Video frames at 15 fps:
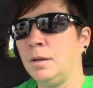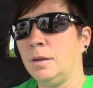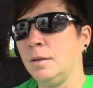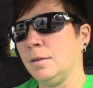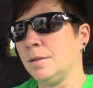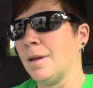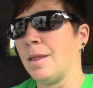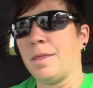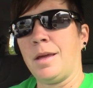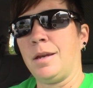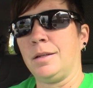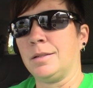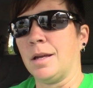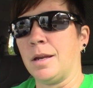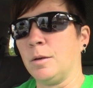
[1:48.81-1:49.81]
it's not that
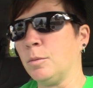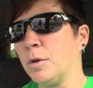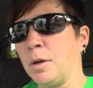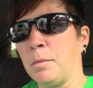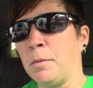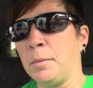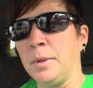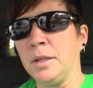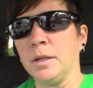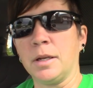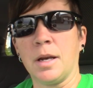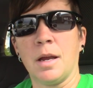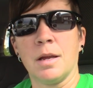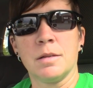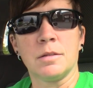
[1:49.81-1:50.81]
exciting what I'm going to be looking
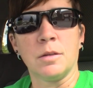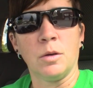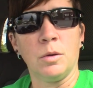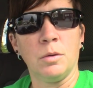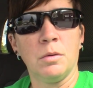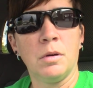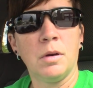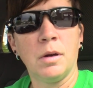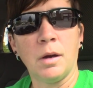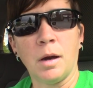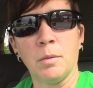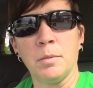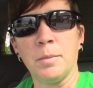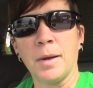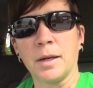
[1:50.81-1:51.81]
at. So I'll
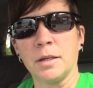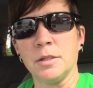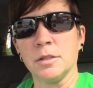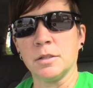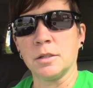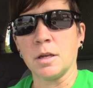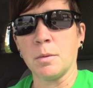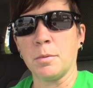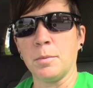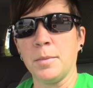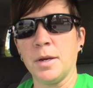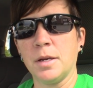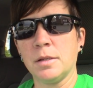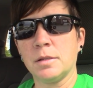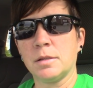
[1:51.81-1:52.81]
be back in just a couple
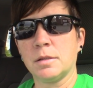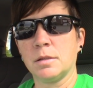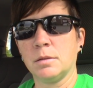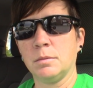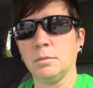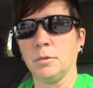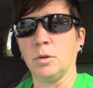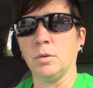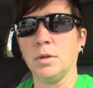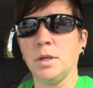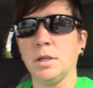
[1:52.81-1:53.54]
minutes going